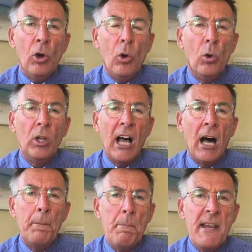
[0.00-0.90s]
All
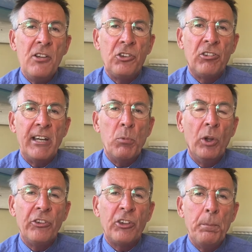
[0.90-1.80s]
our ministry
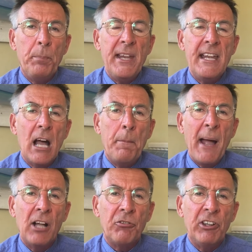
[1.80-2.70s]
wants to be
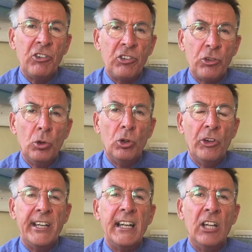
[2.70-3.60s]
about
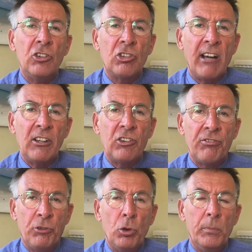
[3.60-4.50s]
restoring and
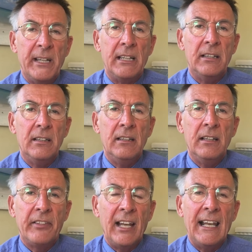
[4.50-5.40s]
transforming
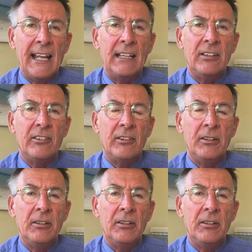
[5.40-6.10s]
the land.